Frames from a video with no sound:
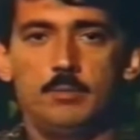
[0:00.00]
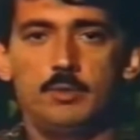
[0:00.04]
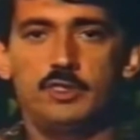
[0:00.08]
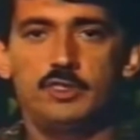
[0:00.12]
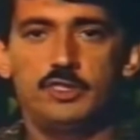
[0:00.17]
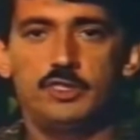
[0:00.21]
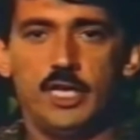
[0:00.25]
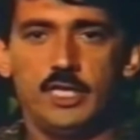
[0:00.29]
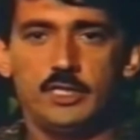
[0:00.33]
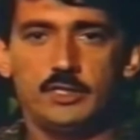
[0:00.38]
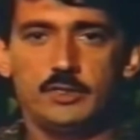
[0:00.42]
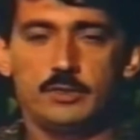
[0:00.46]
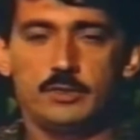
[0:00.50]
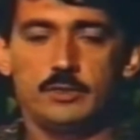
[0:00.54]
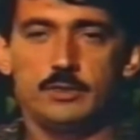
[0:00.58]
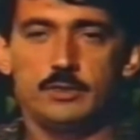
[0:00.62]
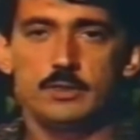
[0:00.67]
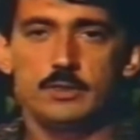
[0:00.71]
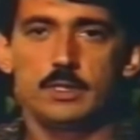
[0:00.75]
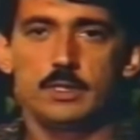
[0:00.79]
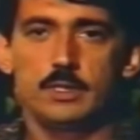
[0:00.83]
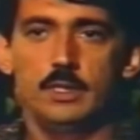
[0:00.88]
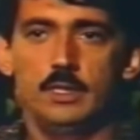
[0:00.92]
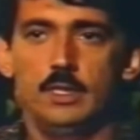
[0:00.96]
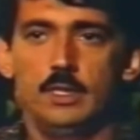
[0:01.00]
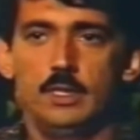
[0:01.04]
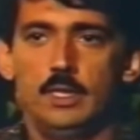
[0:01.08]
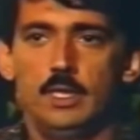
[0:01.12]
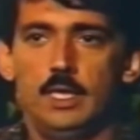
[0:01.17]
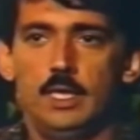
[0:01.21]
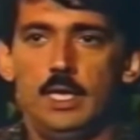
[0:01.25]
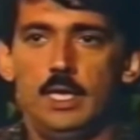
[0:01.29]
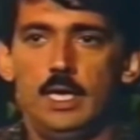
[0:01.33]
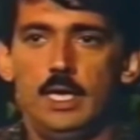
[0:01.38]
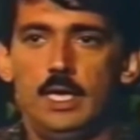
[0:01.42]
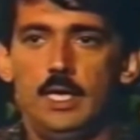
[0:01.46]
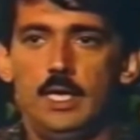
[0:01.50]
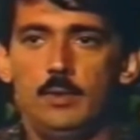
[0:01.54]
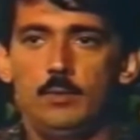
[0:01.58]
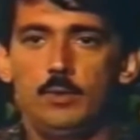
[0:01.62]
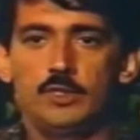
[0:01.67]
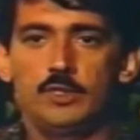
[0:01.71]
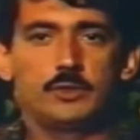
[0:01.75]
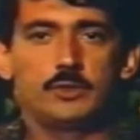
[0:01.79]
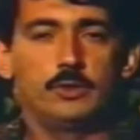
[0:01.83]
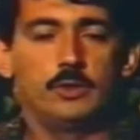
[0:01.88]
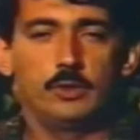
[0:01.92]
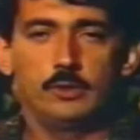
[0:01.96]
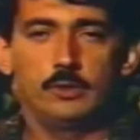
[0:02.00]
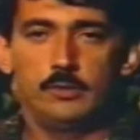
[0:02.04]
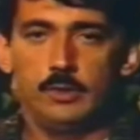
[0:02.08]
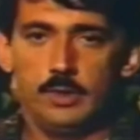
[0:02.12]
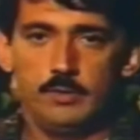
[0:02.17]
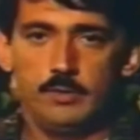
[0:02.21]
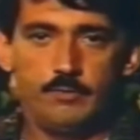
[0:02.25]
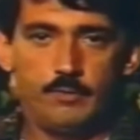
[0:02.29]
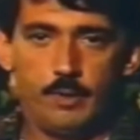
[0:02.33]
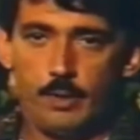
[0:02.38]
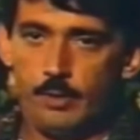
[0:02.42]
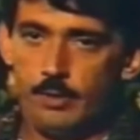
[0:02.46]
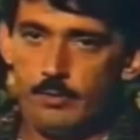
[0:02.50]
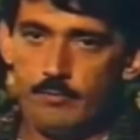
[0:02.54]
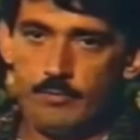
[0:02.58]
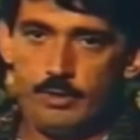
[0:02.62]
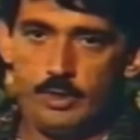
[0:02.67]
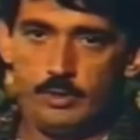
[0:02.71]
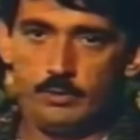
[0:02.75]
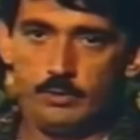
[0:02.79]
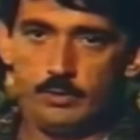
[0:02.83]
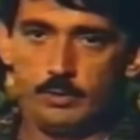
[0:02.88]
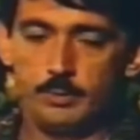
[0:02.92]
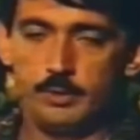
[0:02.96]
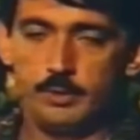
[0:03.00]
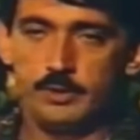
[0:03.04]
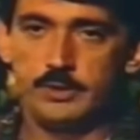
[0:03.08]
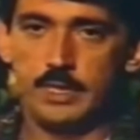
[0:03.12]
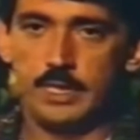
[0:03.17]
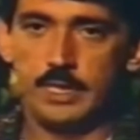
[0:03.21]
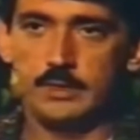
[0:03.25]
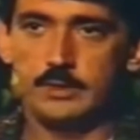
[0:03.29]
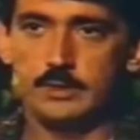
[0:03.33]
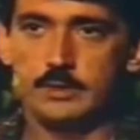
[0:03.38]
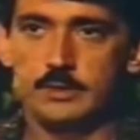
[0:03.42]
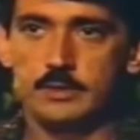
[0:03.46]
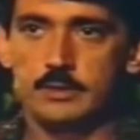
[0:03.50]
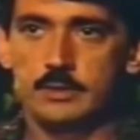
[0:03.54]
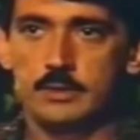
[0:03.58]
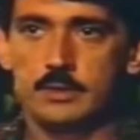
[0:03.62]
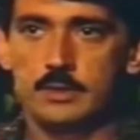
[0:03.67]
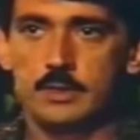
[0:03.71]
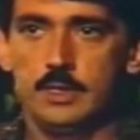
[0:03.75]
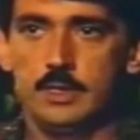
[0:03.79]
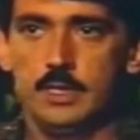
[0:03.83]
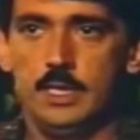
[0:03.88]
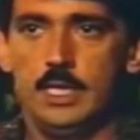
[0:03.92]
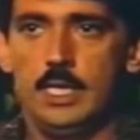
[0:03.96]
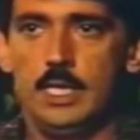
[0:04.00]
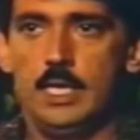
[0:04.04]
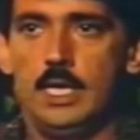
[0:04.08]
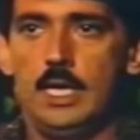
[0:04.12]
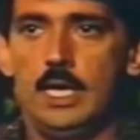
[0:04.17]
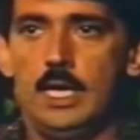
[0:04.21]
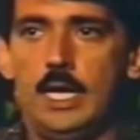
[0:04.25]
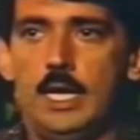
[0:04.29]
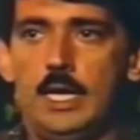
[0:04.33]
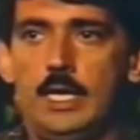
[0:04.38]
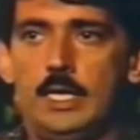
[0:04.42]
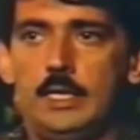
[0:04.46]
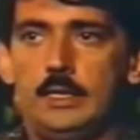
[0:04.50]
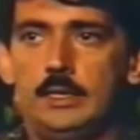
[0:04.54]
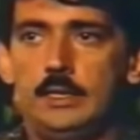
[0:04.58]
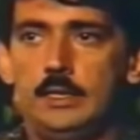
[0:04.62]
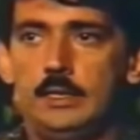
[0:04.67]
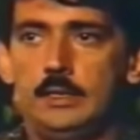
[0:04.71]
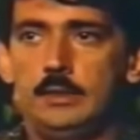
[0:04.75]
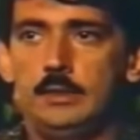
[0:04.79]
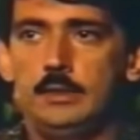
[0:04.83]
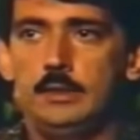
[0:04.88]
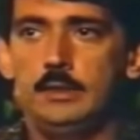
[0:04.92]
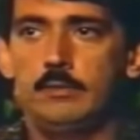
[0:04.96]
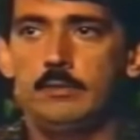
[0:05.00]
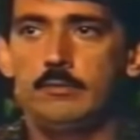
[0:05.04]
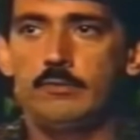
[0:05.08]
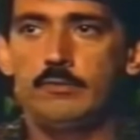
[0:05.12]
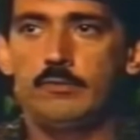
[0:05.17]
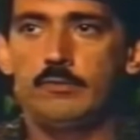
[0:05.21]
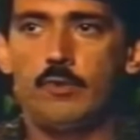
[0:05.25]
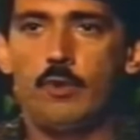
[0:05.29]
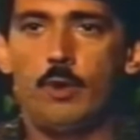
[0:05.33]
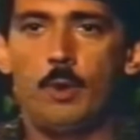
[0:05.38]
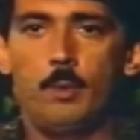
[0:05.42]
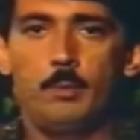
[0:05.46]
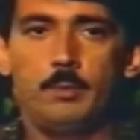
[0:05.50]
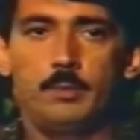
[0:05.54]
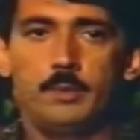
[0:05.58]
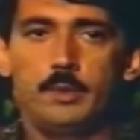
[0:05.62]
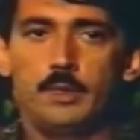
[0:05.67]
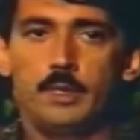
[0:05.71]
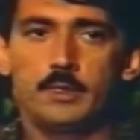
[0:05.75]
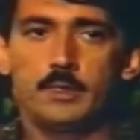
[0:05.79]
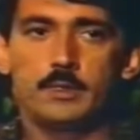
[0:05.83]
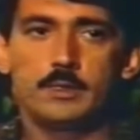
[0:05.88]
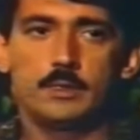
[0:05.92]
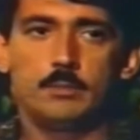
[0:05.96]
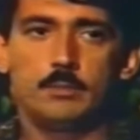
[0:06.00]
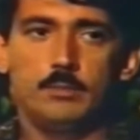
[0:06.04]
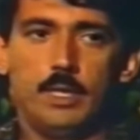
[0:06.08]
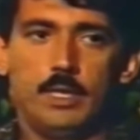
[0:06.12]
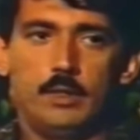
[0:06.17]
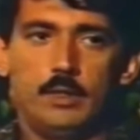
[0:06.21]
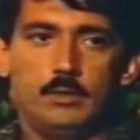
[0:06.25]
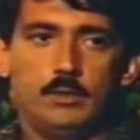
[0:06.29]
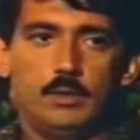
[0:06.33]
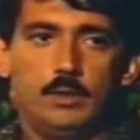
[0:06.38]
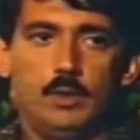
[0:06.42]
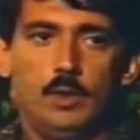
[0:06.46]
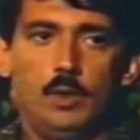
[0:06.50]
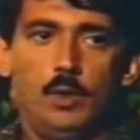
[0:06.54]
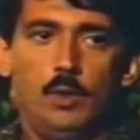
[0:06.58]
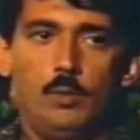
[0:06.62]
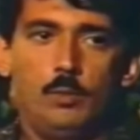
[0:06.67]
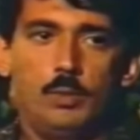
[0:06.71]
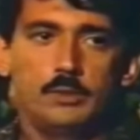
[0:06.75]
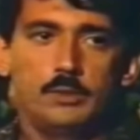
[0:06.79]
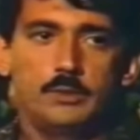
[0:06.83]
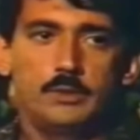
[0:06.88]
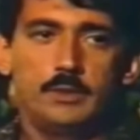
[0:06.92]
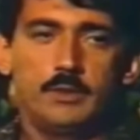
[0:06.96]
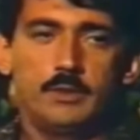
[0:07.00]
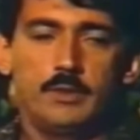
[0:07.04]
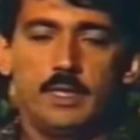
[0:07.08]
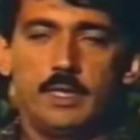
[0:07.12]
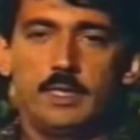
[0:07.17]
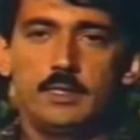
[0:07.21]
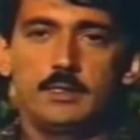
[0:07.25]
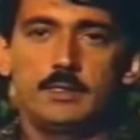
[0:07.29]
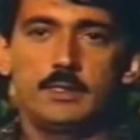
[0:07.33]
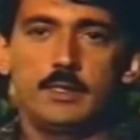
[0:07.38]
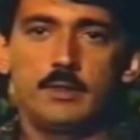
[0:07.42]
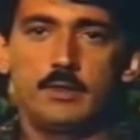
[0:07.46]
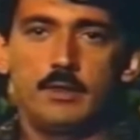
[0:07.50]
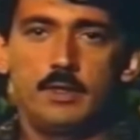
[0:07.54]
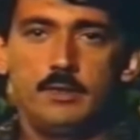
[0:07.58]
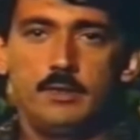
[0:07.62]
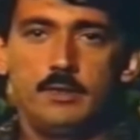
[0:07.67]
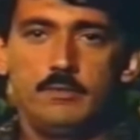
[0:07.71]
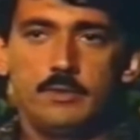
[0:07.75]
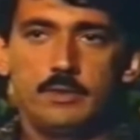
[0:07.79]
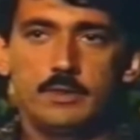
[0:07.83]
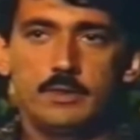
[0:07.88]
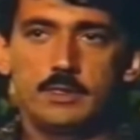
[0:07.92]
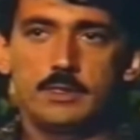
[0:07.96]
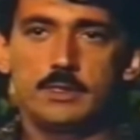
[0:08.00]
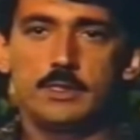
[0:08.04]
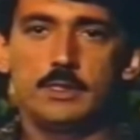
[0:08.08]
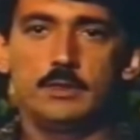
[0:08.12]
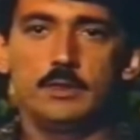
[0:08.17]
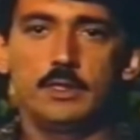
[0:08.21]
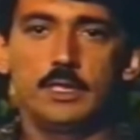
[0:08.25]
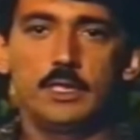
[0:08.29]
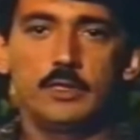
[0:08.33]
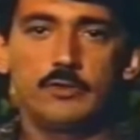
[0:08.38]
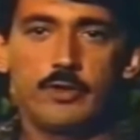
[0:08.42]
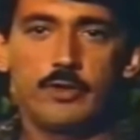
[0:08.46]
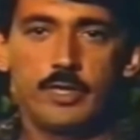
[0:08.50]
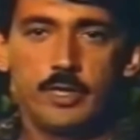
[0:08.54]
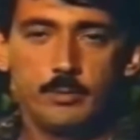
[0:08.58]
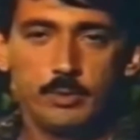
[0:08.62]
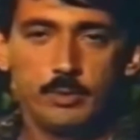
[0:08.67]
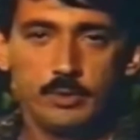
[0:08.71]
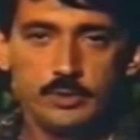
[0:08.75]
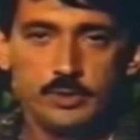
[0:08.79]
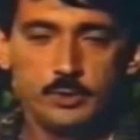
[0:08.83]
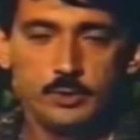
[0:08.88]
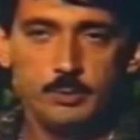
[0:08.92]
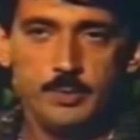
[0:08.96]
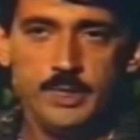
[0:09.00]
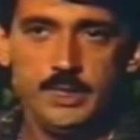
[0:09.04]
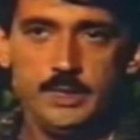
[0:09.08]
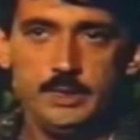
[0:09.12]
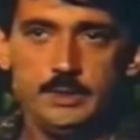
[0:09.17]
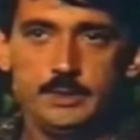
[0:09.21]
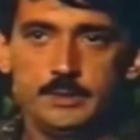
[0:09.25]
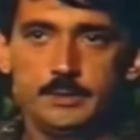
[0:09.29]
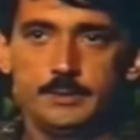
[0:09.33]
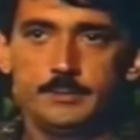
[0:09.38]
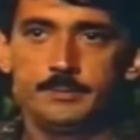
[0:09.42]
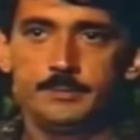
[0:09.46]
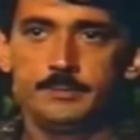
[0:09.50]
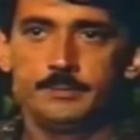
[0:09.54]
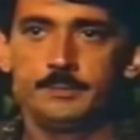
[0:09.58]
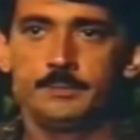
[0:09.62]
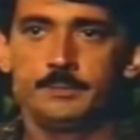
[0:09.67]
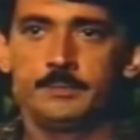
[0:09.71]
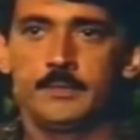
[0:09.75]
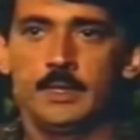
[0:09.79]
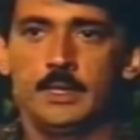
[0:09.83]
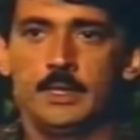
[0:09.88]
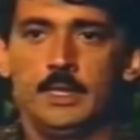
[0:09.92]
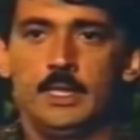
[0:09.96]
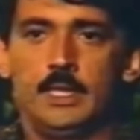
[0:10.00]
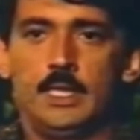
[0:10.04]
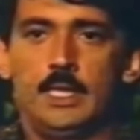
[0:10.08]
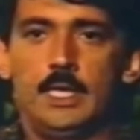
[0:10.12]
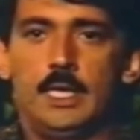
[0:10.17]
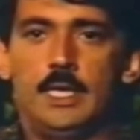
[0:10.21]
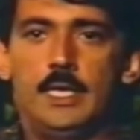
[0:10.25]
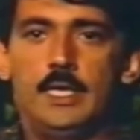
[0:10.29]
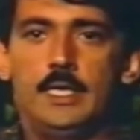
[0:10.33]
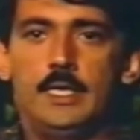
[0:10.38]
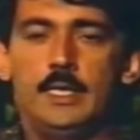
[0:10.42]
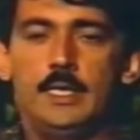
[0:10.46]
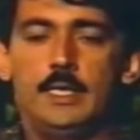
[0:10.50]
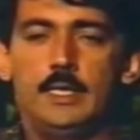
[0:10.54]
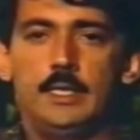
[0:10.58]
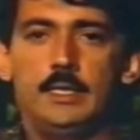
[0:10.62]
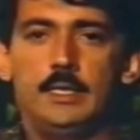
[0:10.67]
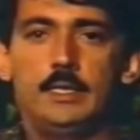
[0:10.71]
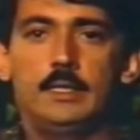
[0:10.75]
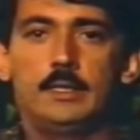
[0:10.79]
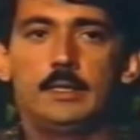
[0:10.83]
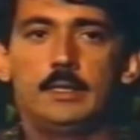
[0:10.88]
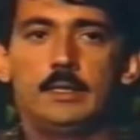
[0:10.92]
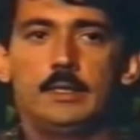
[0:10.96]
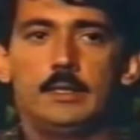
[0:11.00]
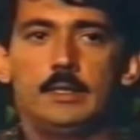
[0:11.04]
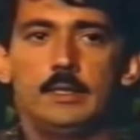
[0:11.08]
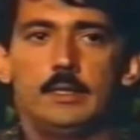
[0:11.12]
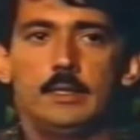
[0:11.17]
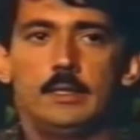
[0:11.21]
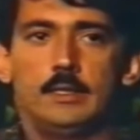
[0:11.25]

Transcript: projections, which looked very real projections, and he informed us about a whole bunch of things that are even still incredible to me. Then